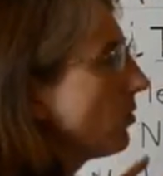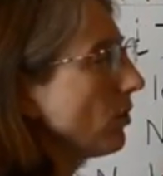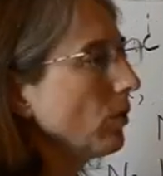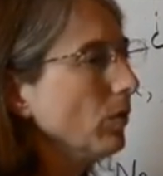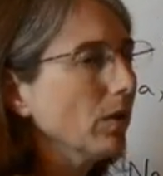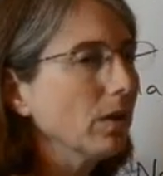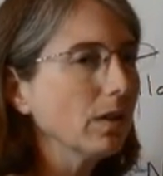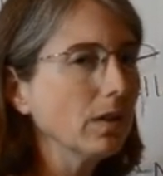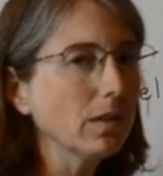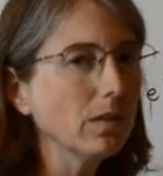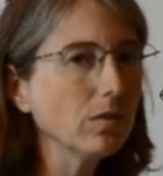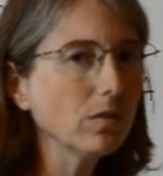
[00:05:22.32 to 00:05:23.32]
So
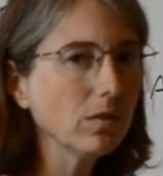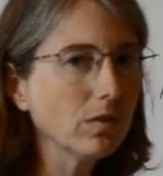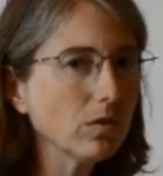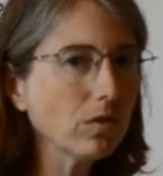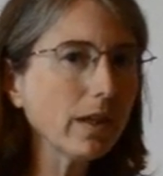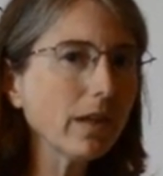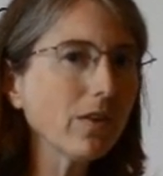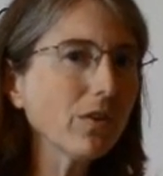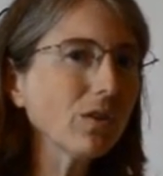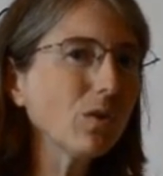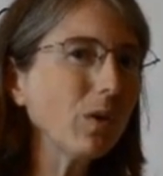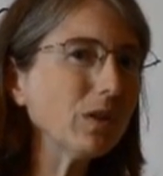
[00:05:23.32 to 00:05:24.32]
just like
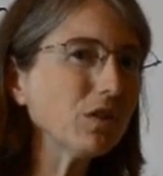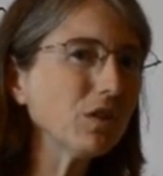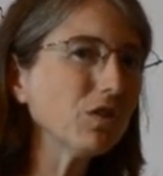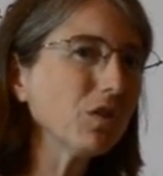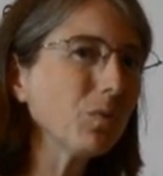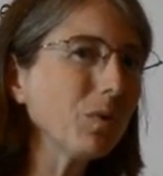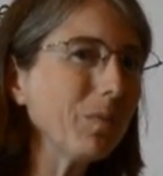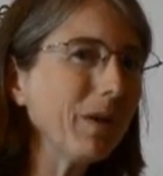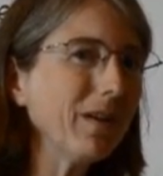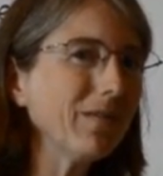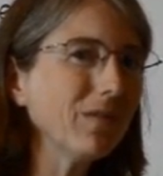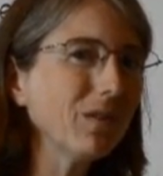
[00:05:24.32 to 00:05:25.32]
other questions that we
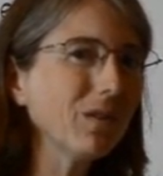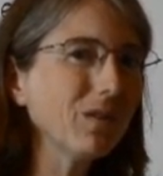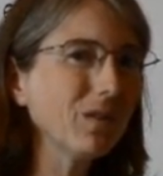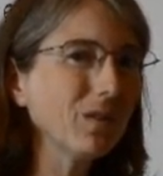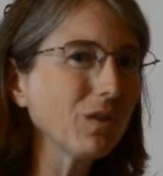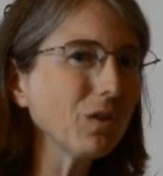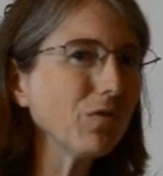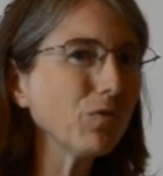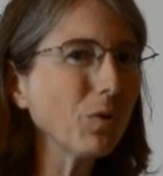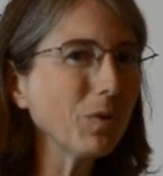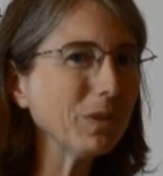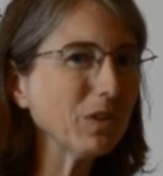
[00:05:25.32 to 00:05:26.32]
may have learned to
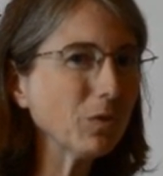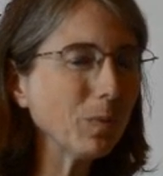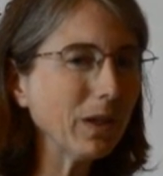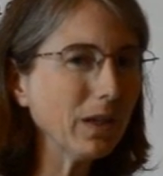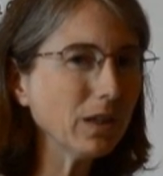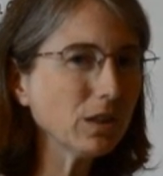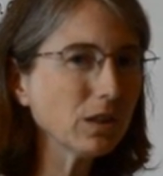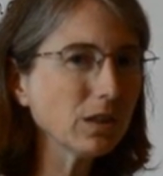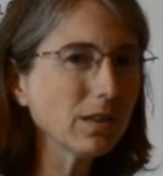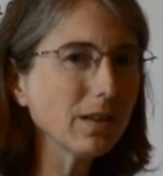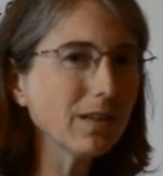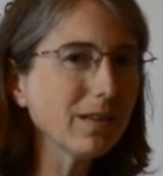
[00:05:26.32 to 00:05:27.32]
form in Spanish,
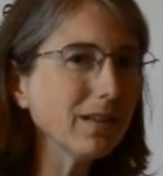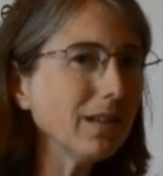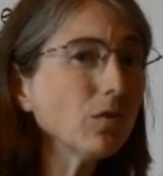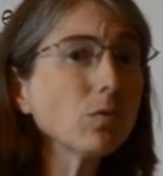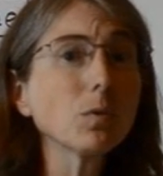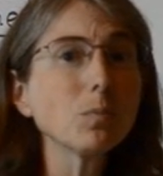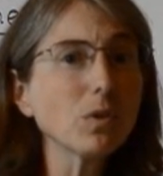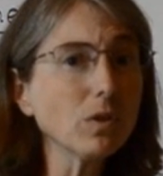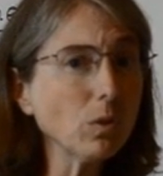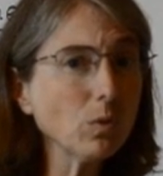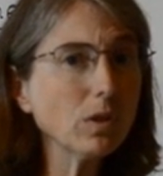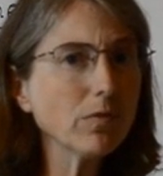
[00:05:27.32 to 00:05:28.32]
these verbs
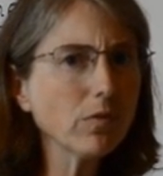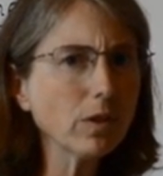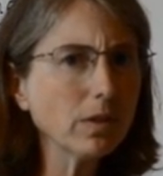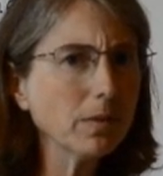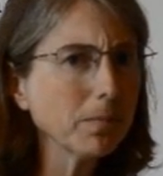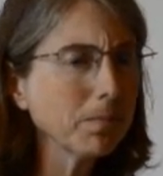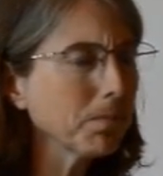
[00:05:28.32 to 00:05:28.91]
are no different.